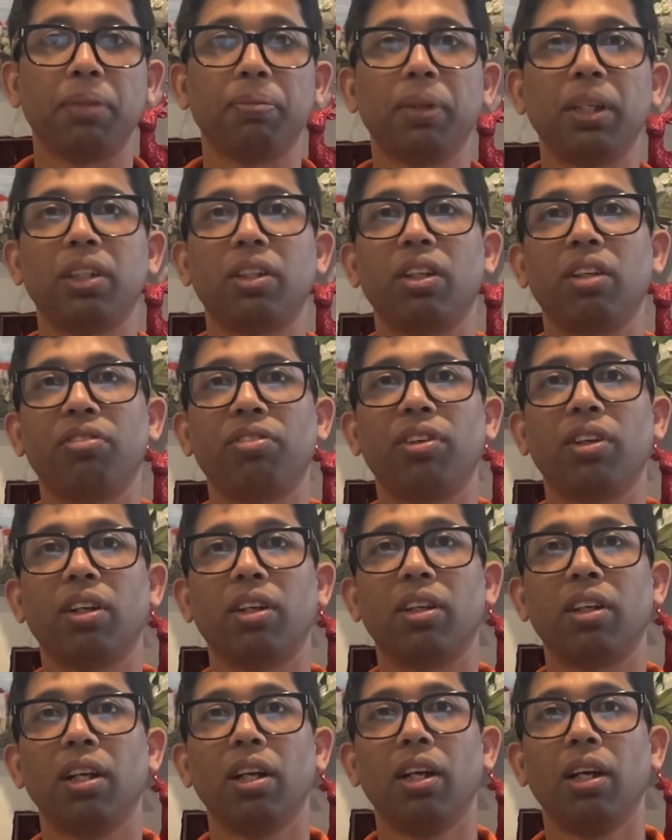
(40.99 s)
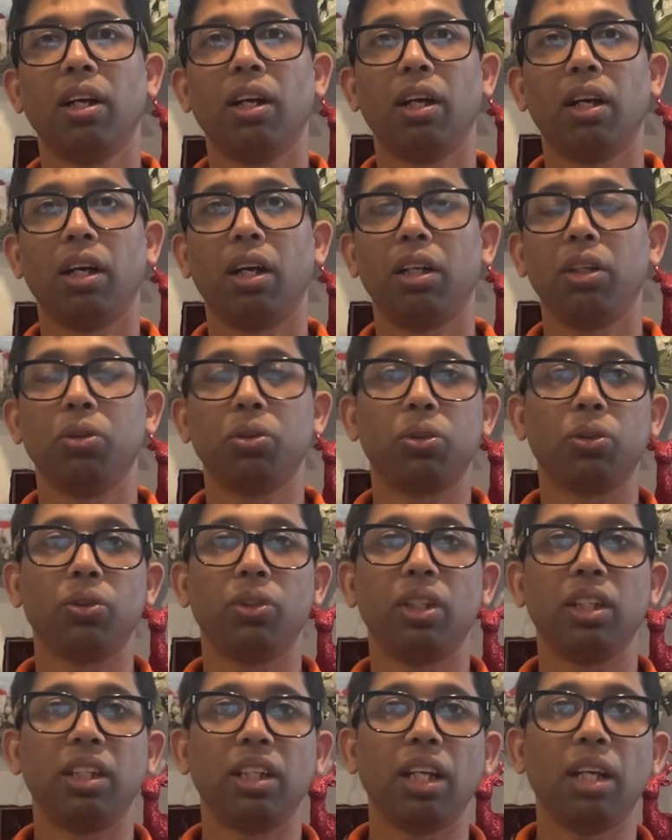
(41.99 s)
They might refer you
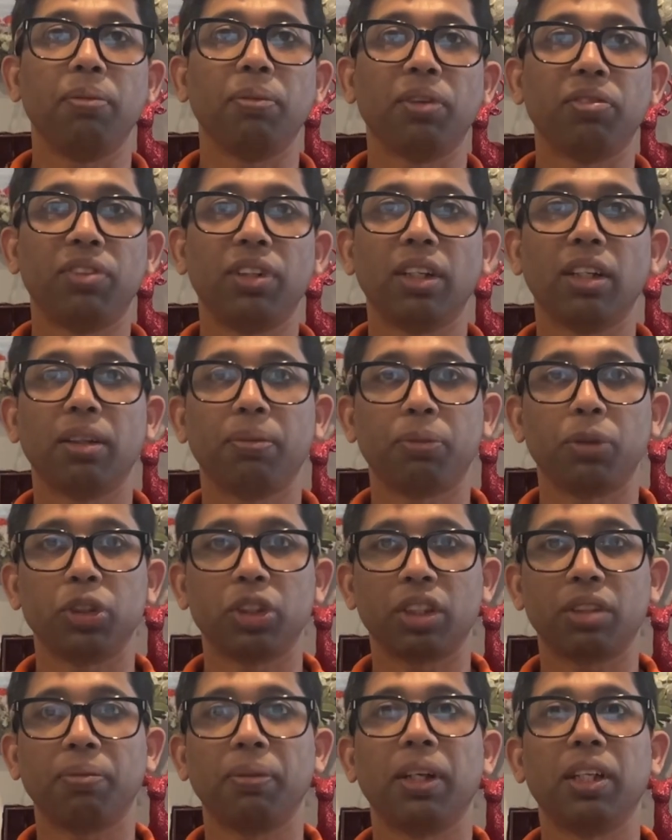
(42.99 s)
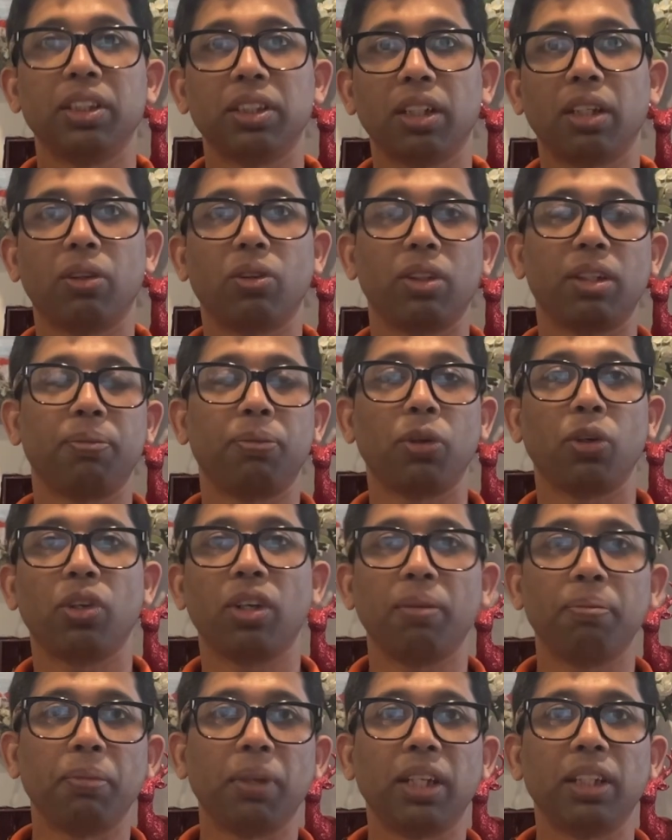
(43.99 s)
to the name of the project manager or the
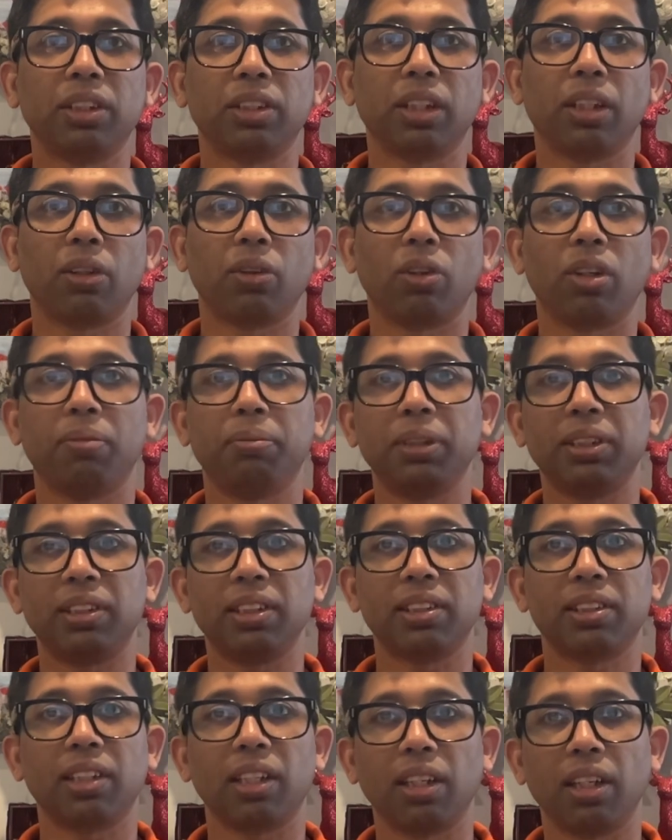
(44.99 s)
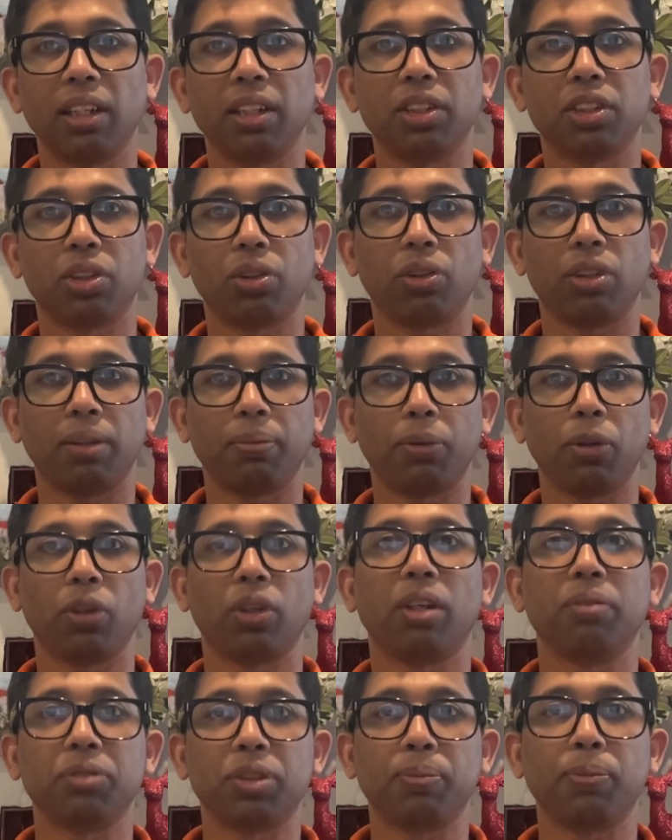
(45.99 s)
program manager or a business analyst or the
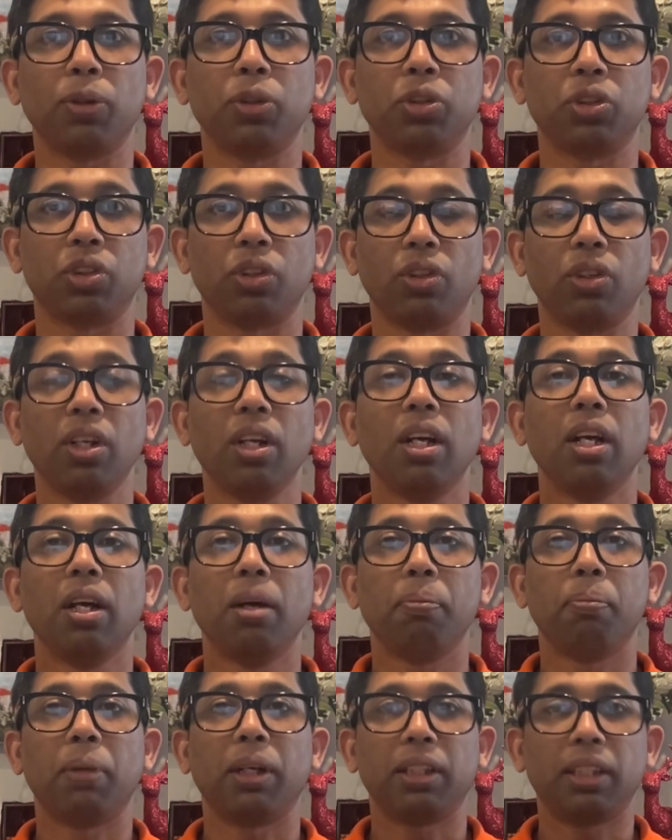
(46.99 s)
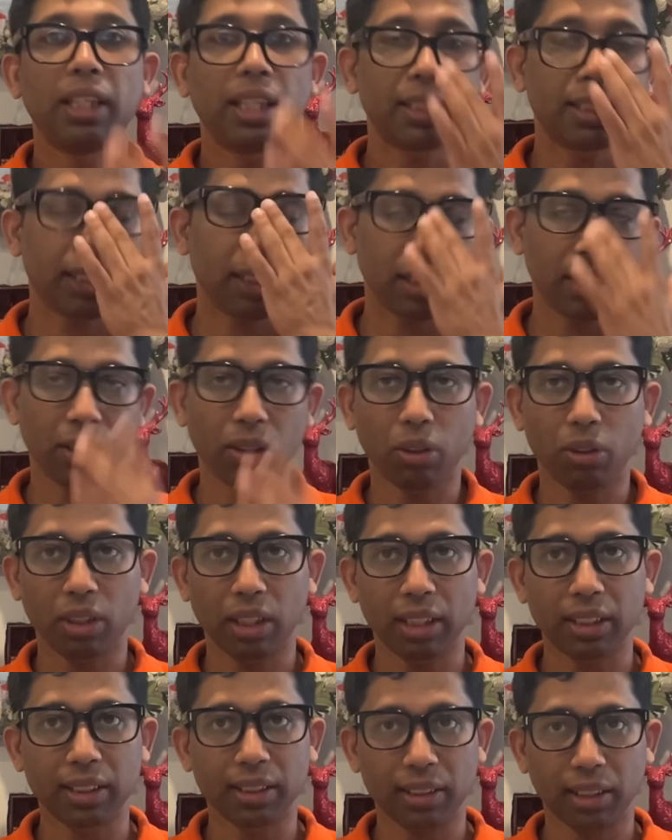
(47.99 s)
program sponsor, but that's
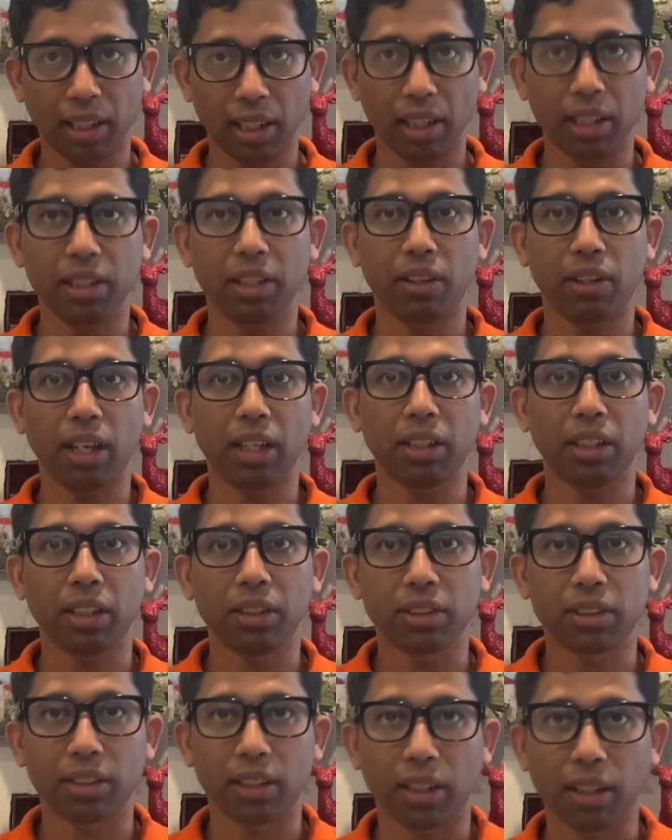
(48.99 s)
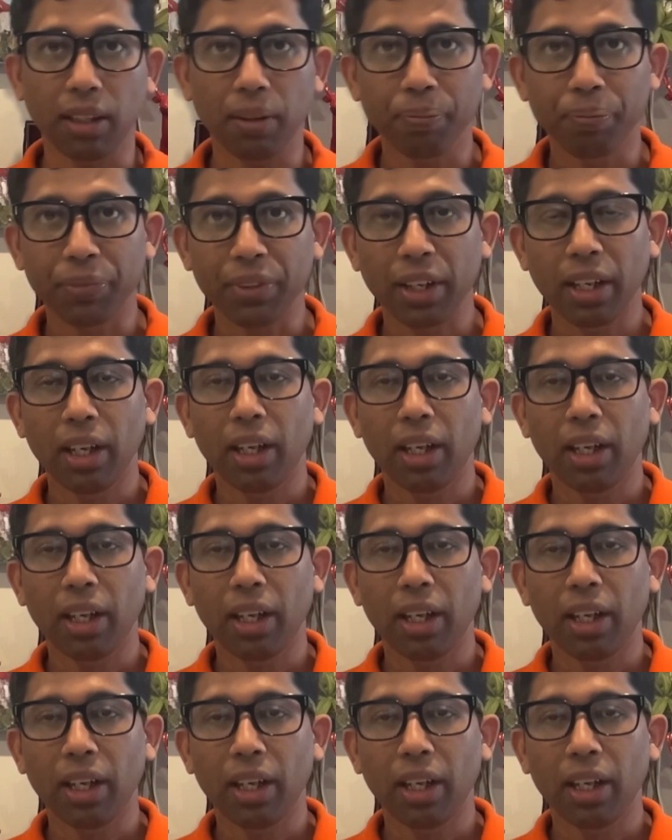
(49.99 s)
not necessarily the right answer.